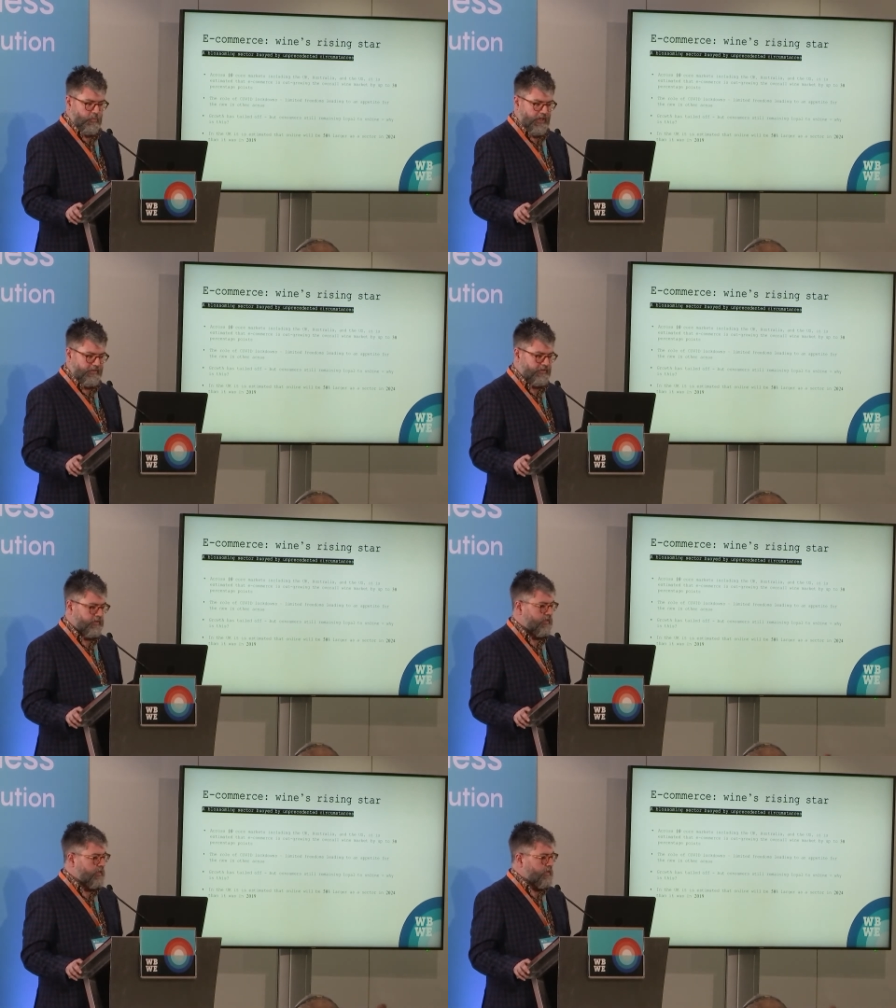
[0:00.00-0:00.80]
with
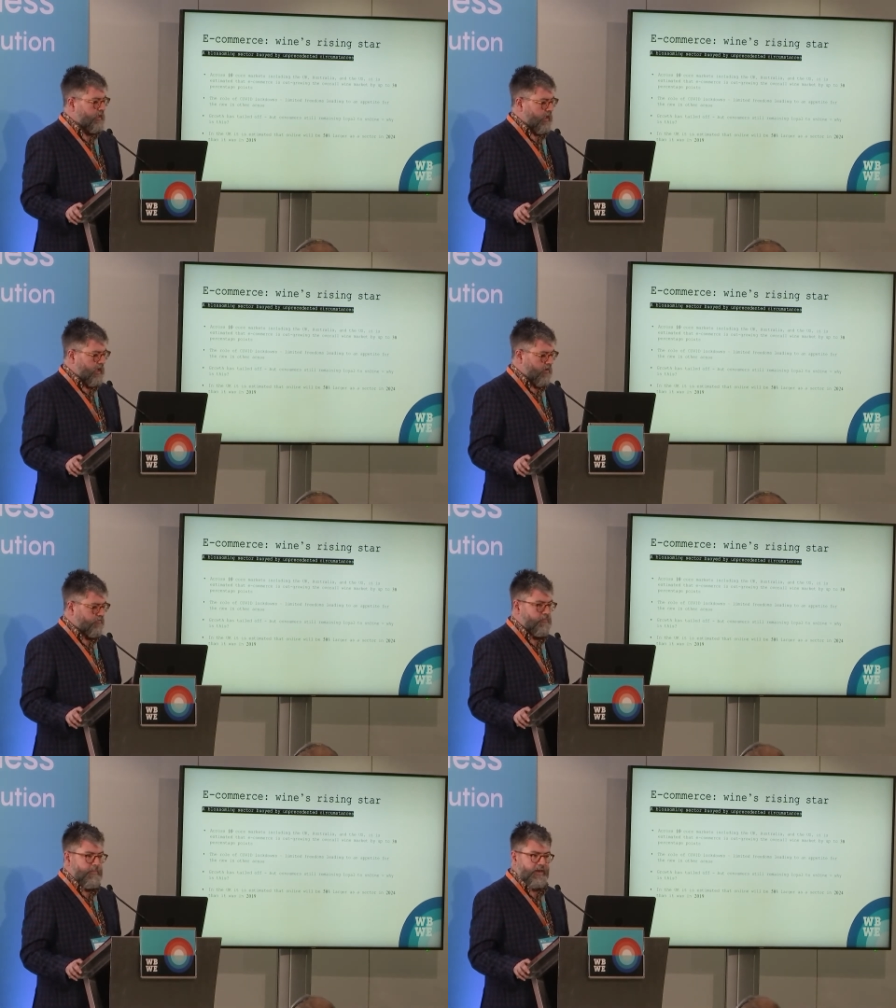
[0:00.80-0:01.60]
uh,
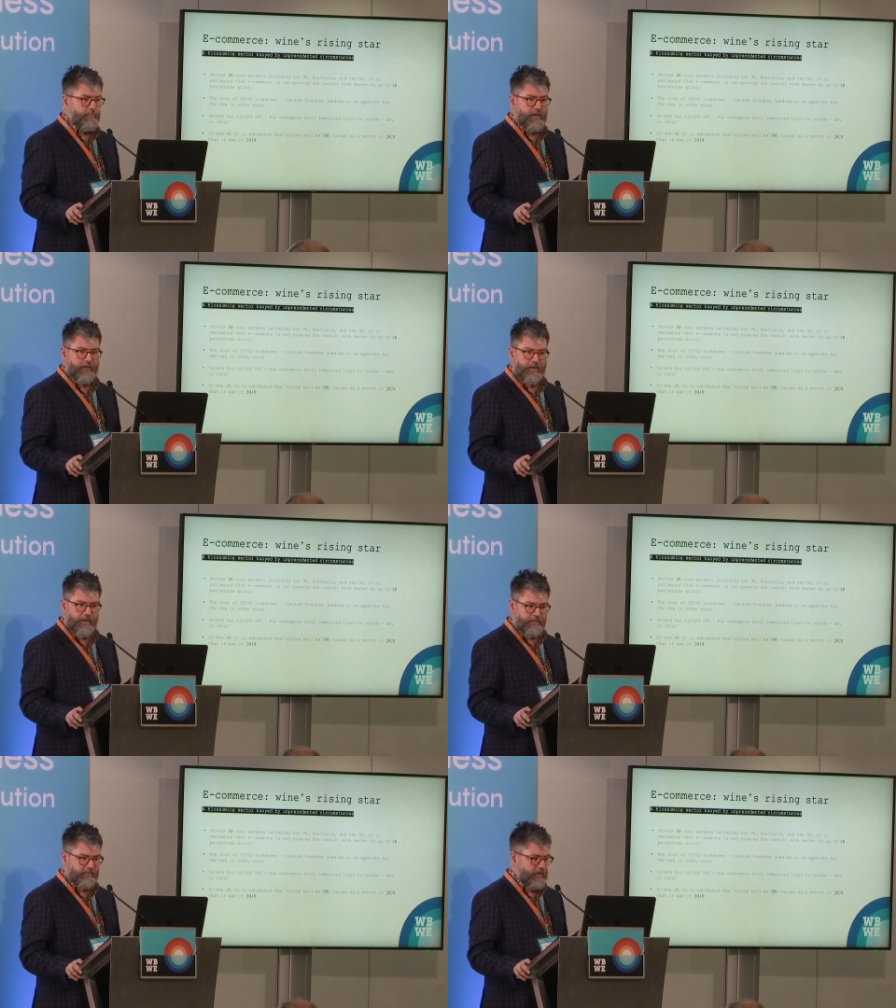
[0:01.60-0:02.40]
for many, many
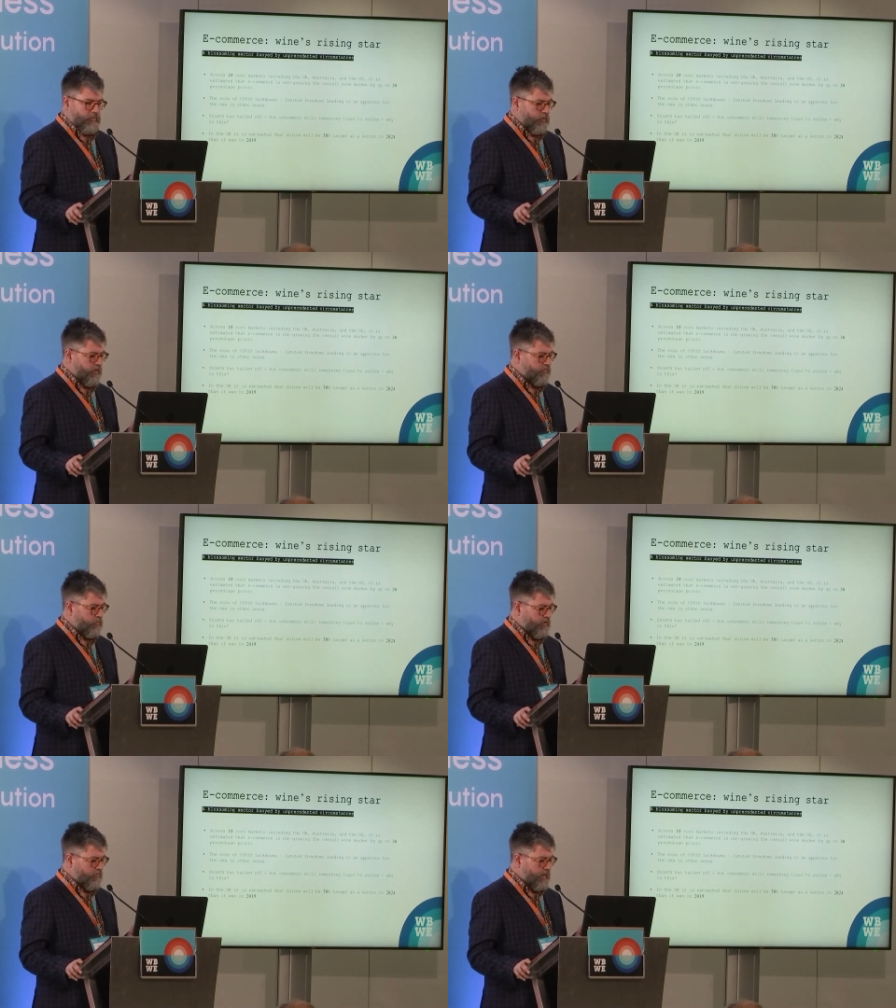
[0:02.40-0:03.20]
years, and we've,
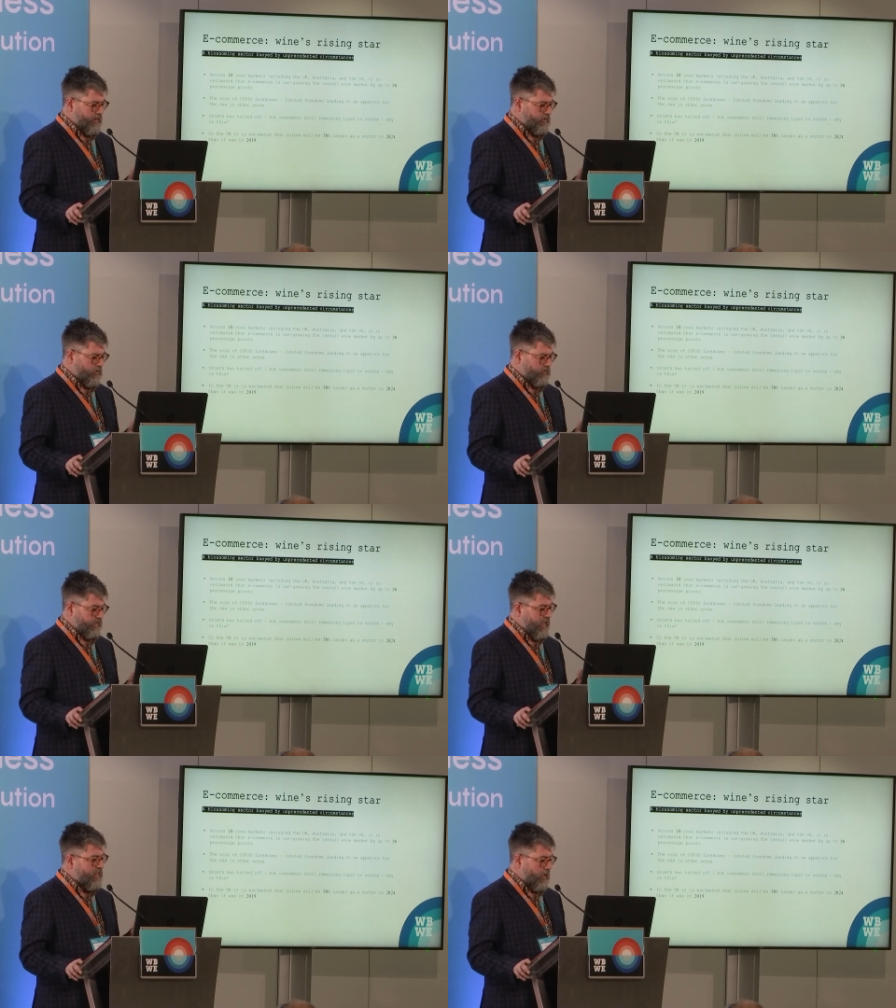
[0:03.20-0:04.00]
we've been
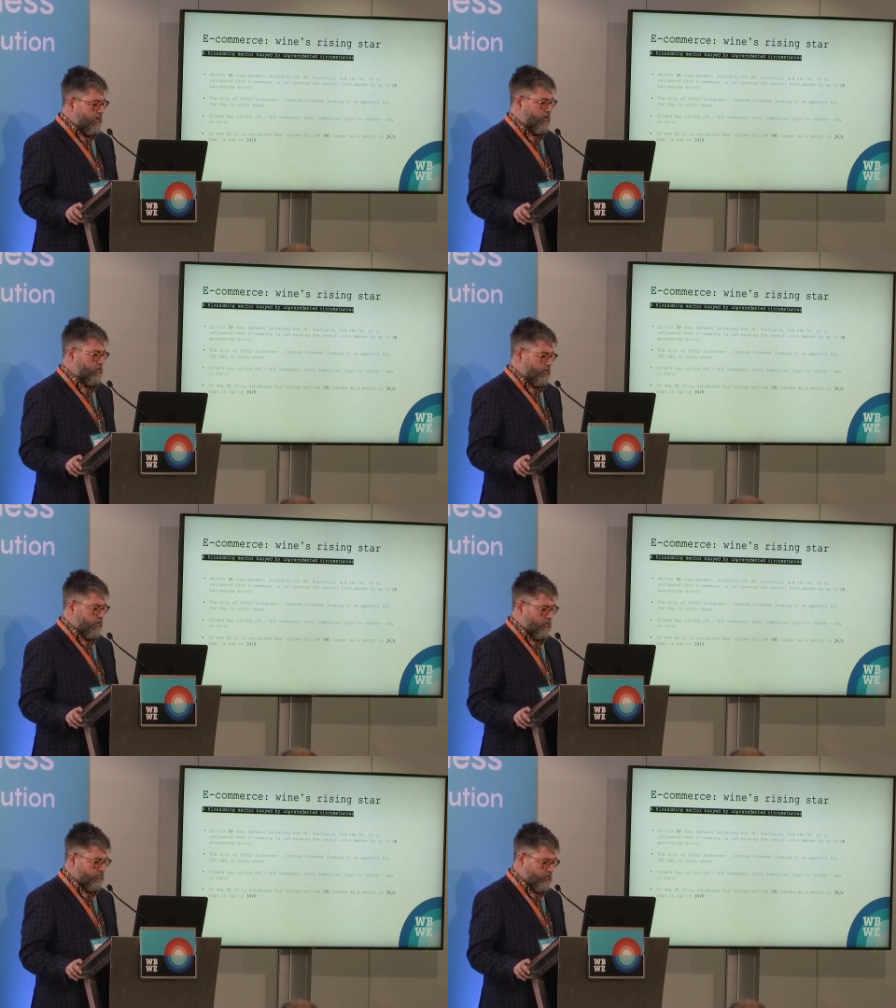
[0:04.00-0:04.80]
together on,
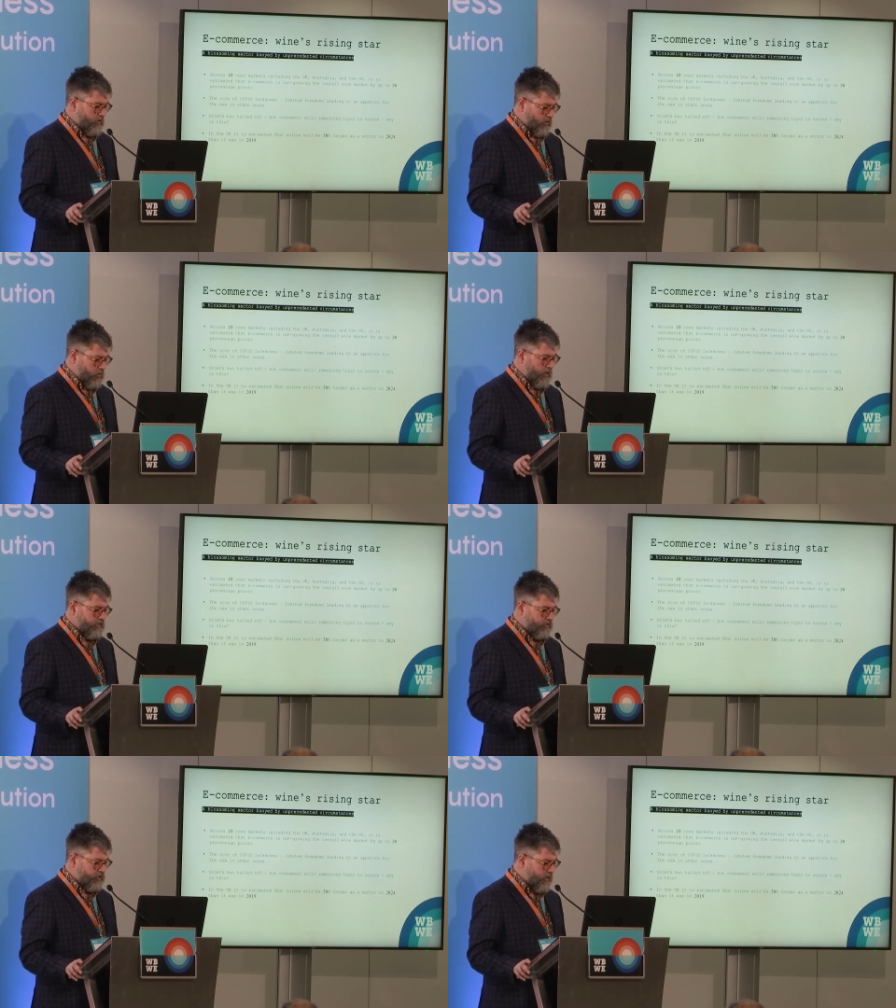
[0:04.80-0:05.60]
on
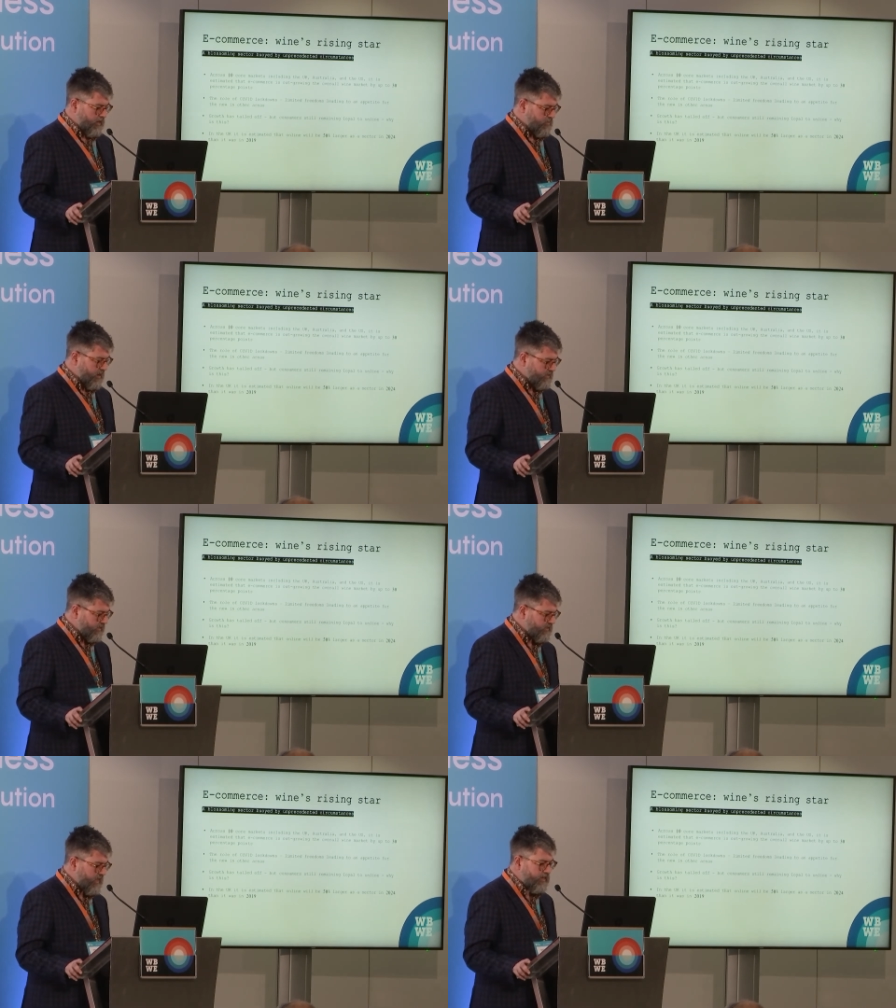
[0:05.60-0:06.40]
quite a journey. But as a
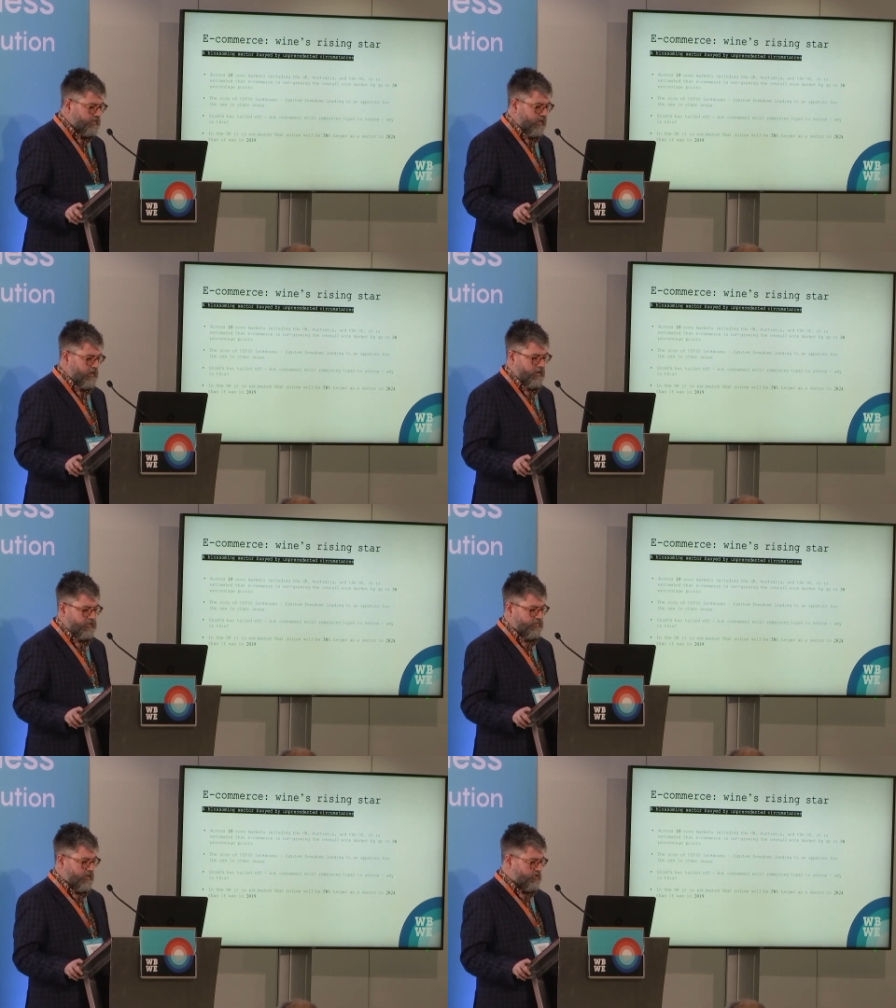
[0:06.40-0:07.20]
sector,
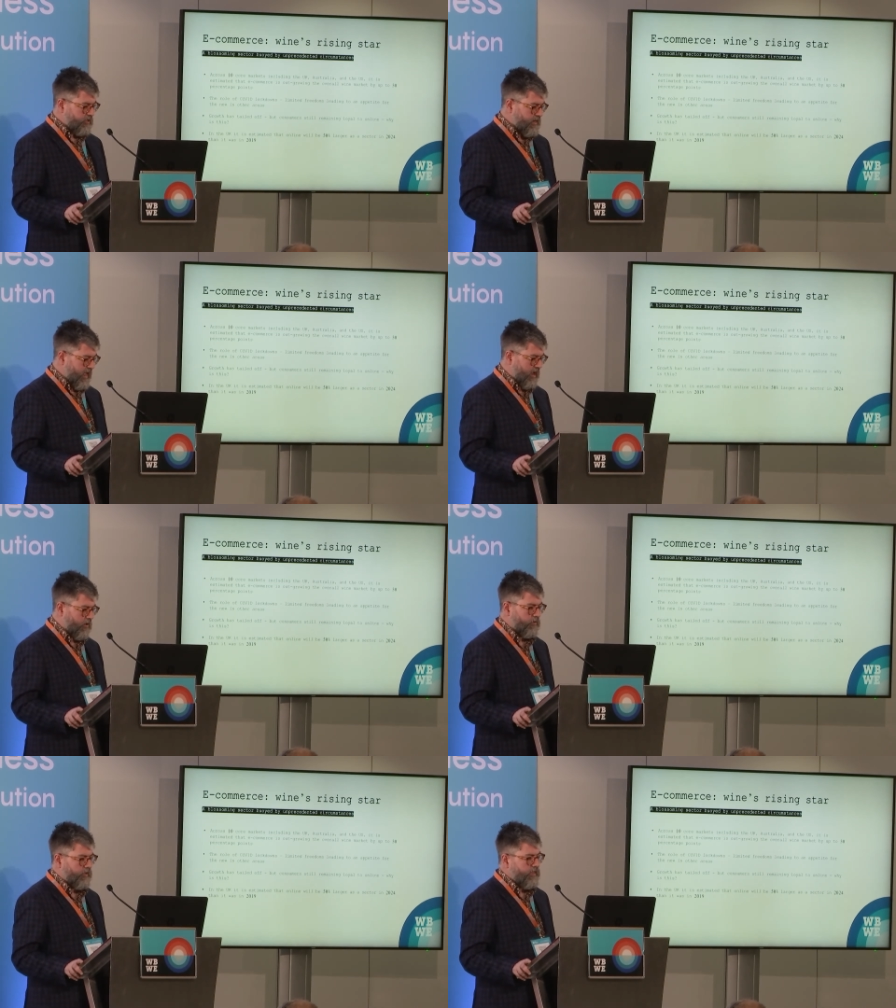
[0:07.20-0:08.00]
especially
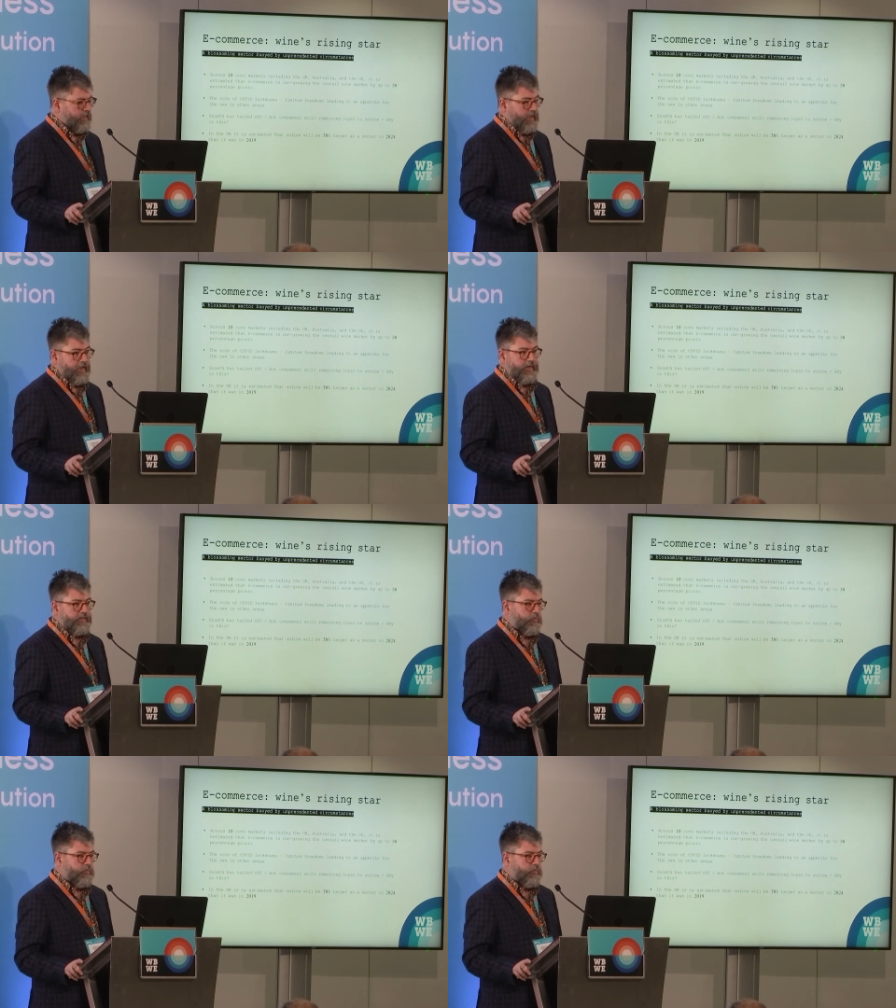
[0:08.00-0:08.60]
now, it is